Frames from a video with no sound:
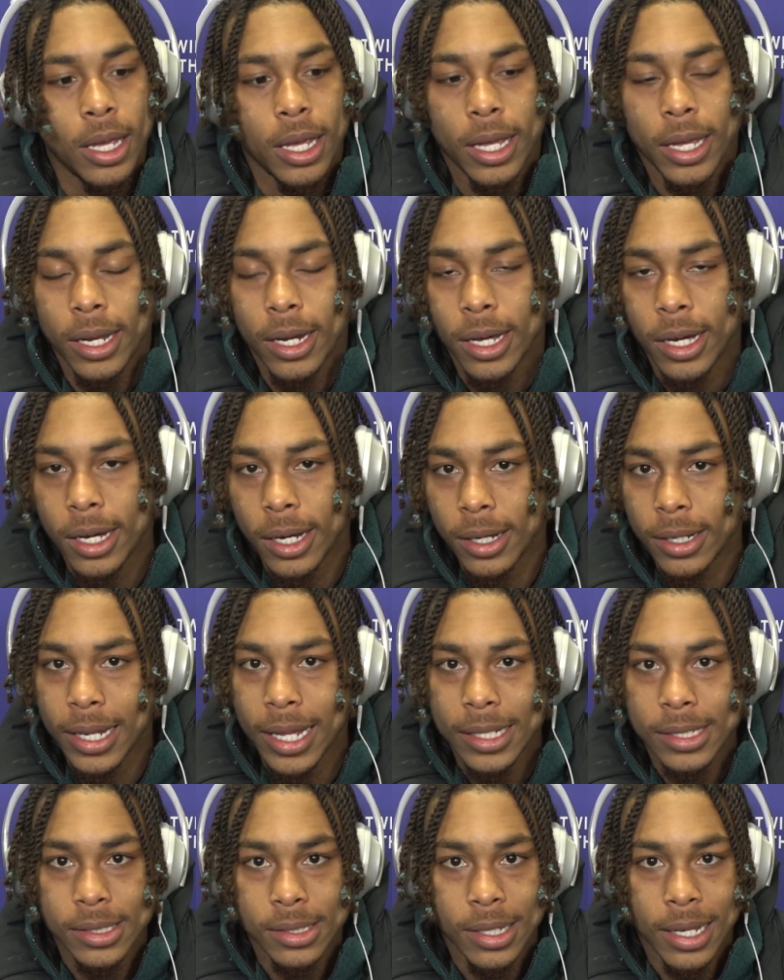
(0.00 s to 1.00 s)
And
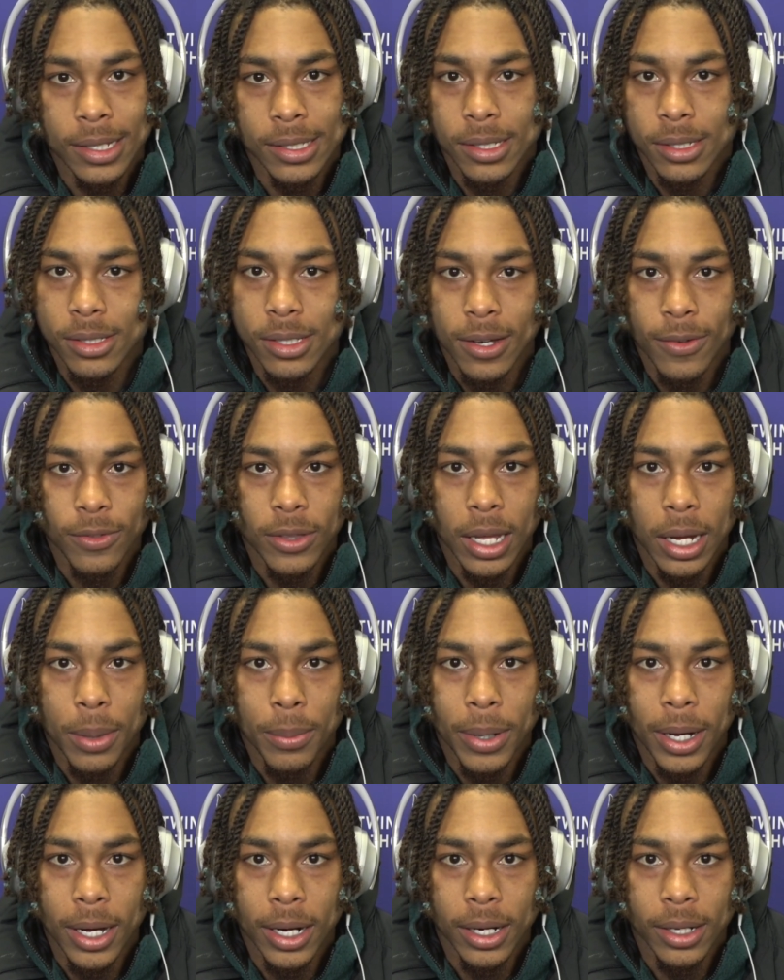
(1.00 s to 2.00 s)
that's the tough thing
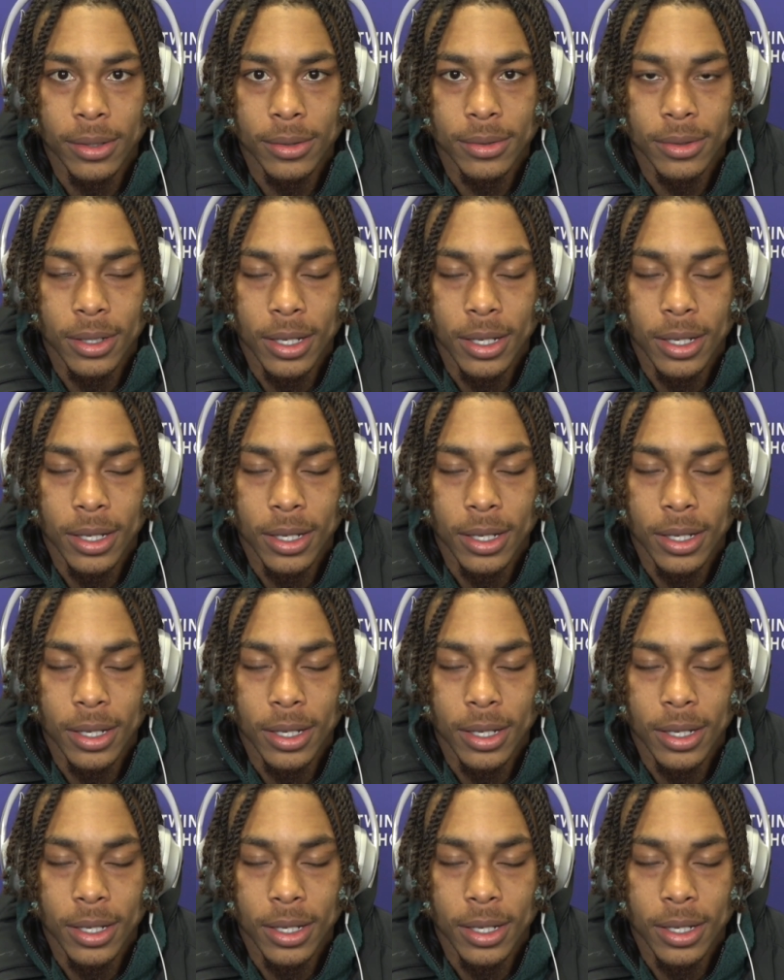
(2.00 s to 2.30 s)
about it.